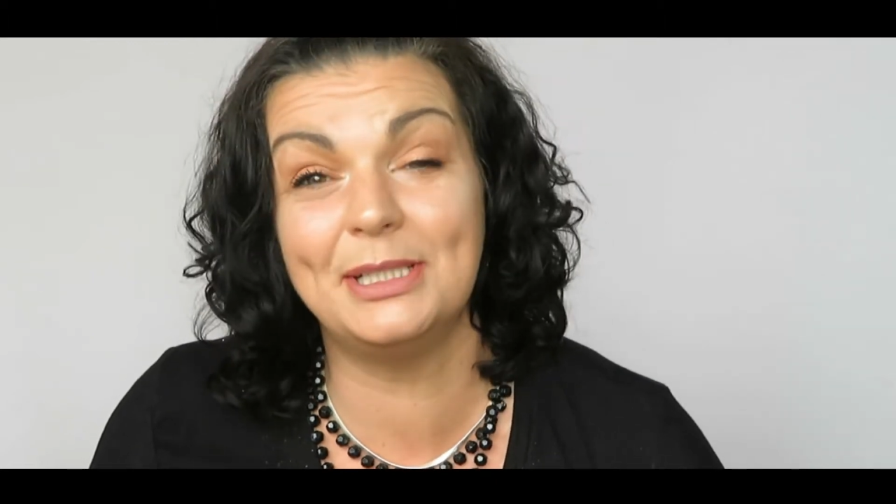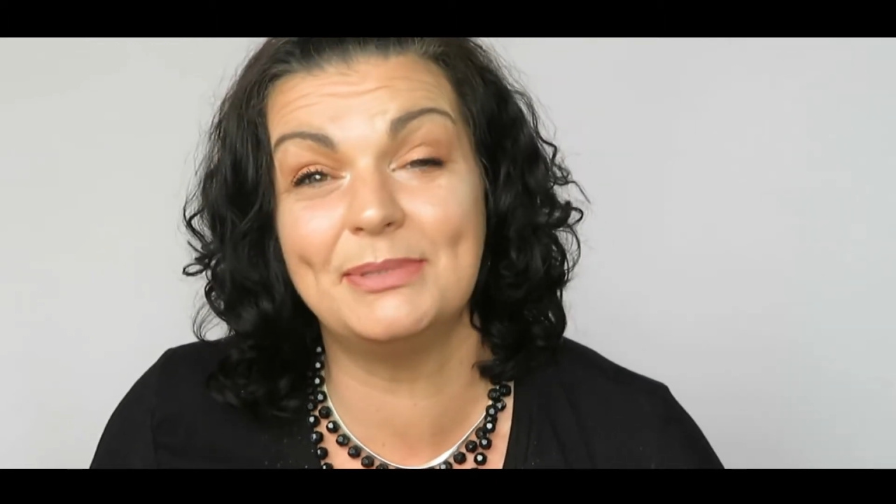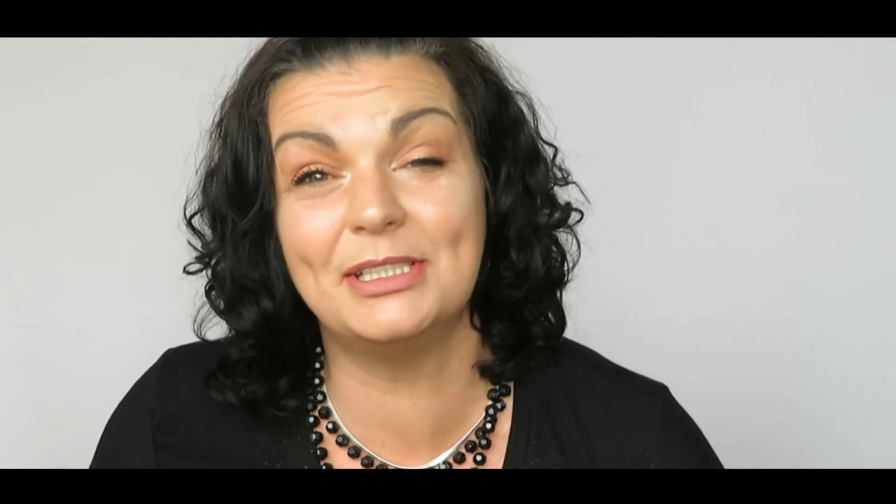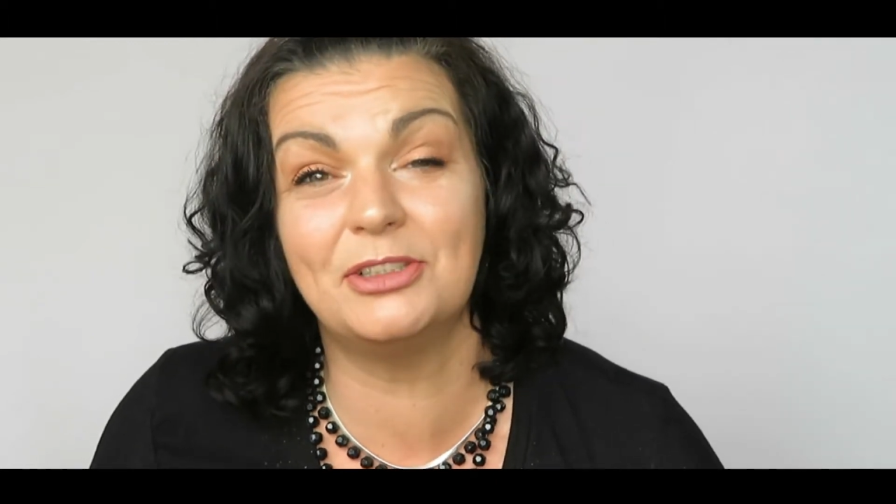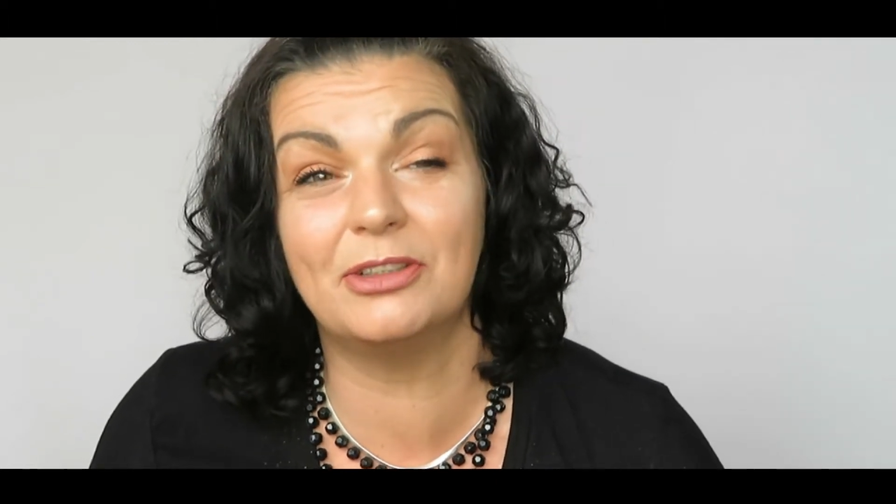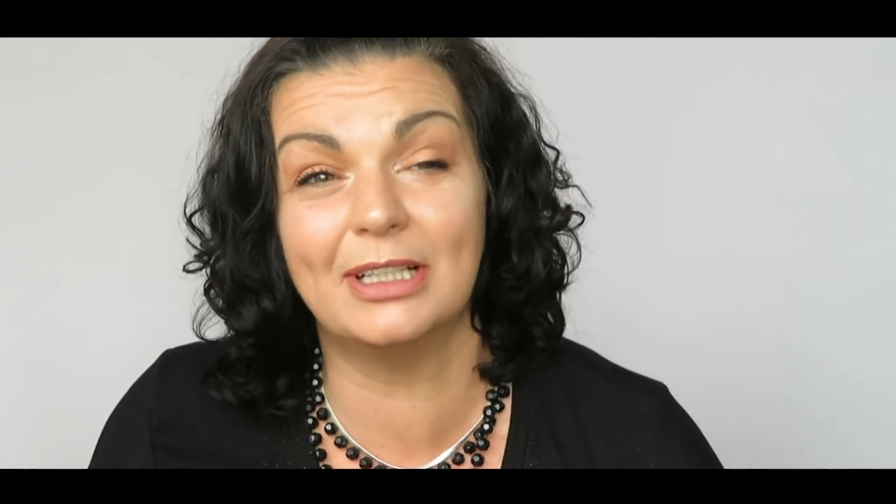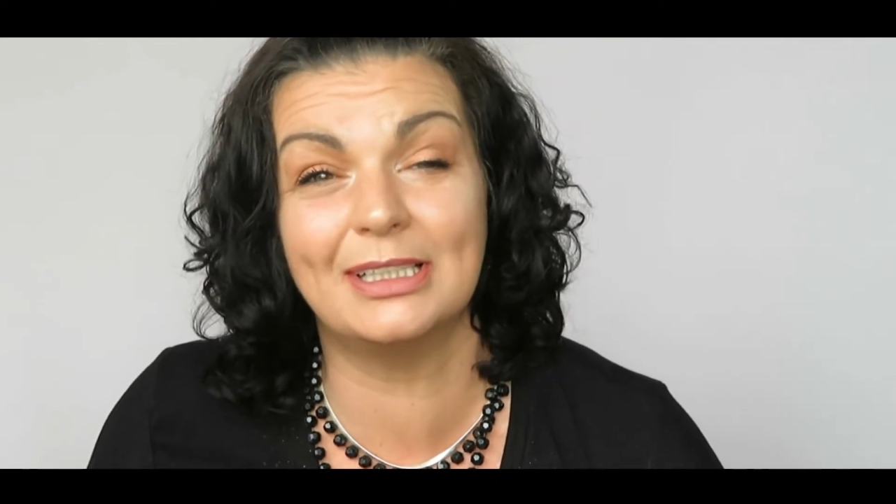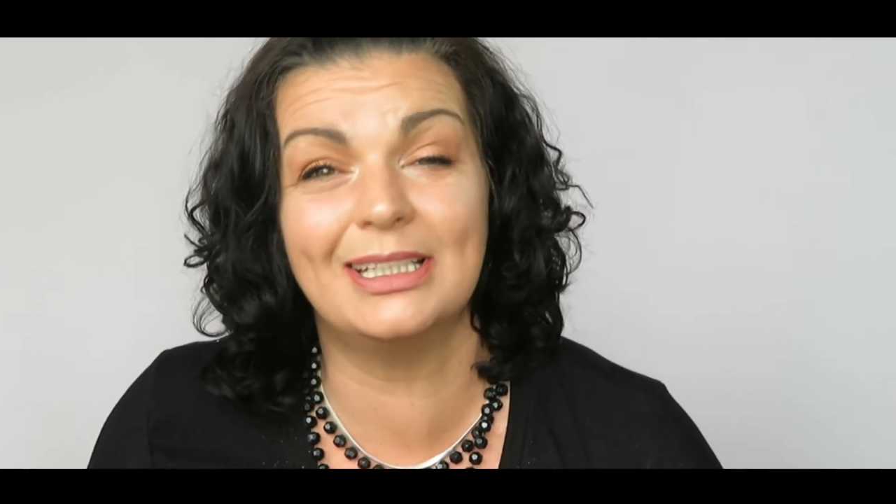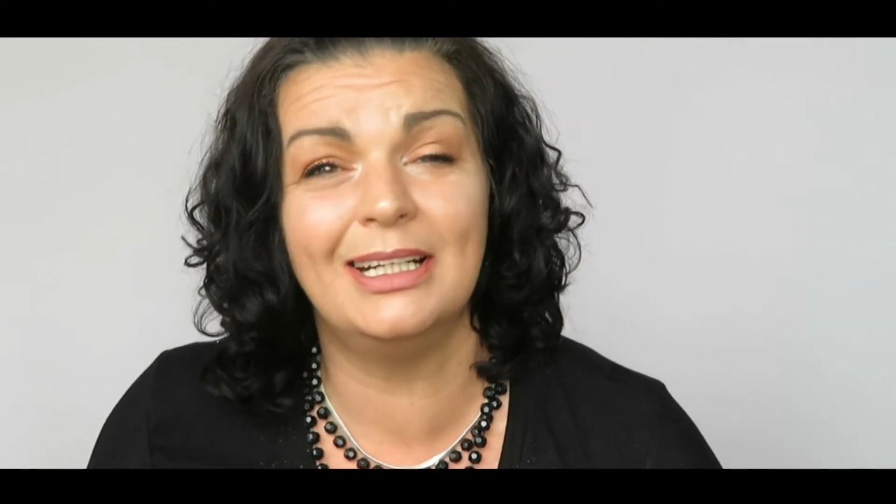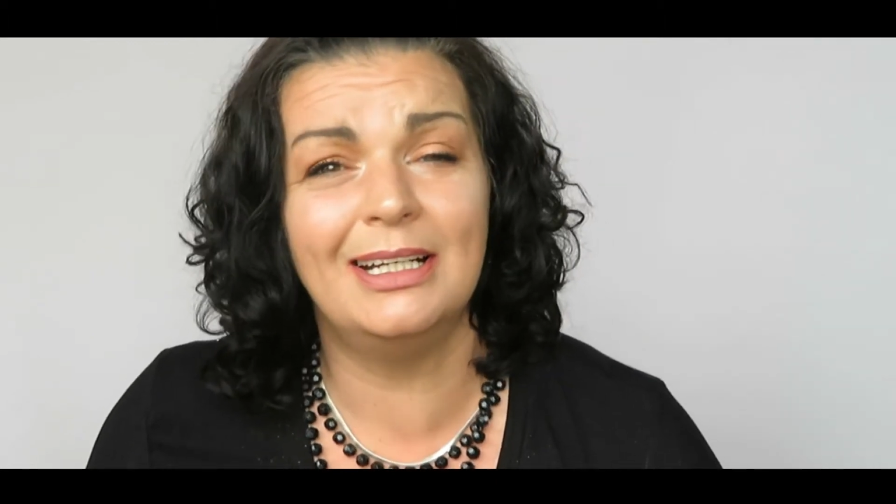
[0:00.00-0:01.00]
tips and
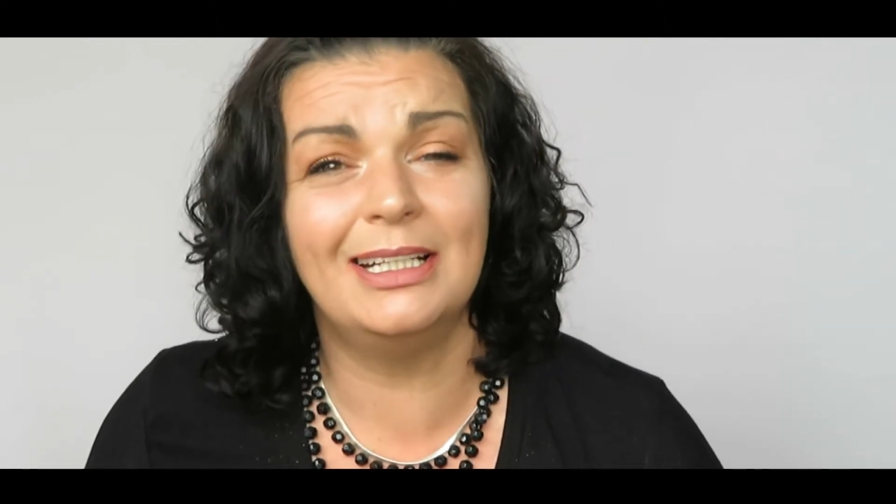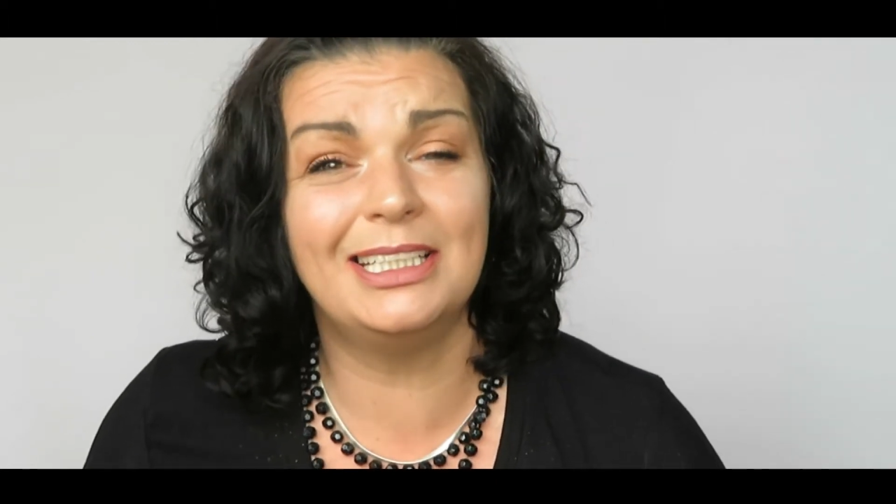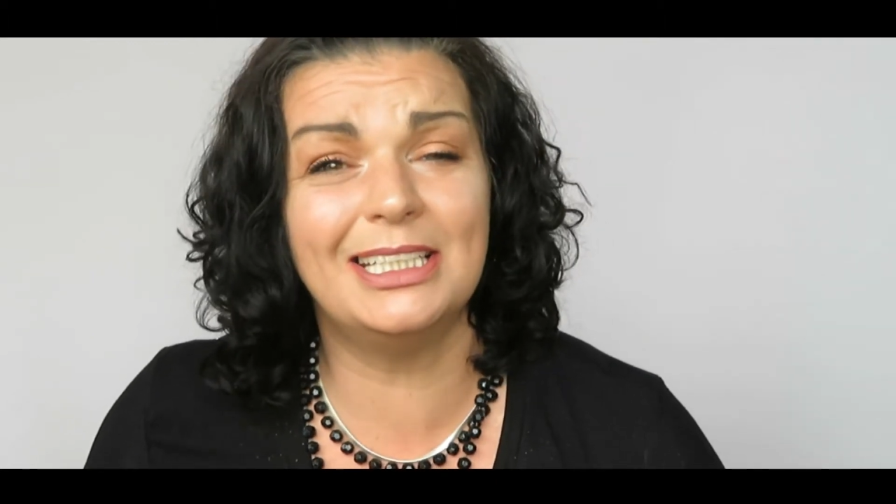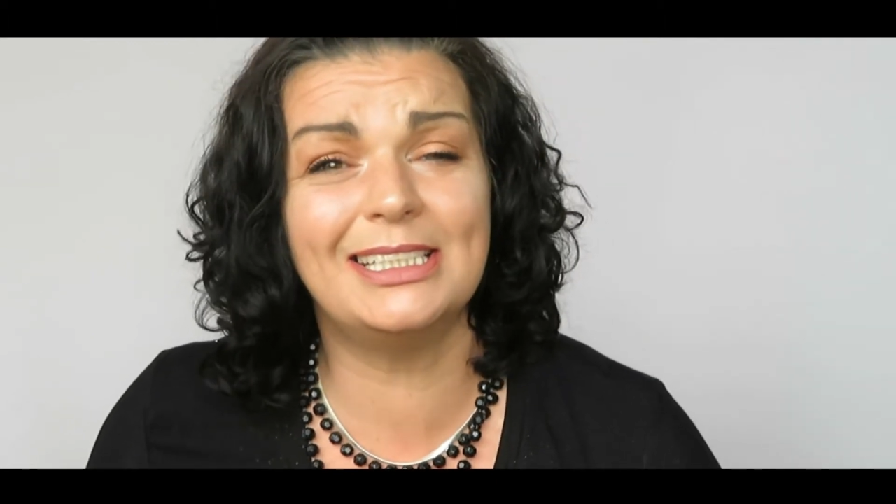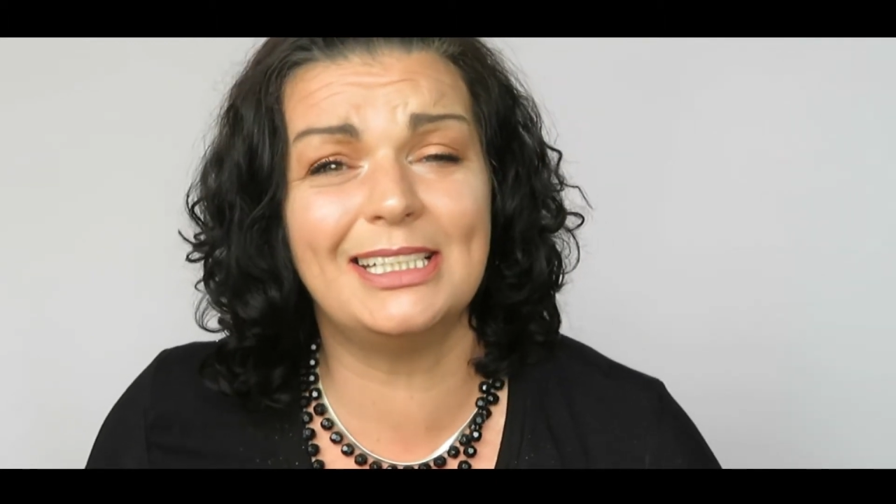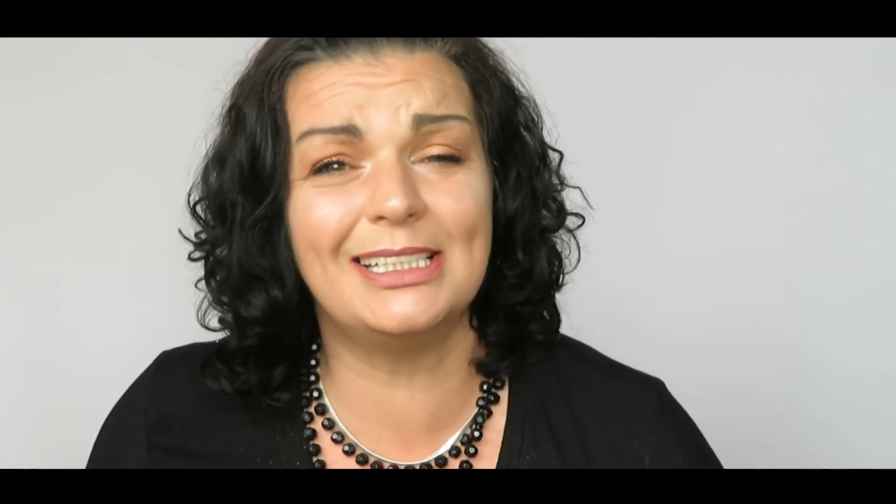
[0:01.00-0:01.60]
tricks just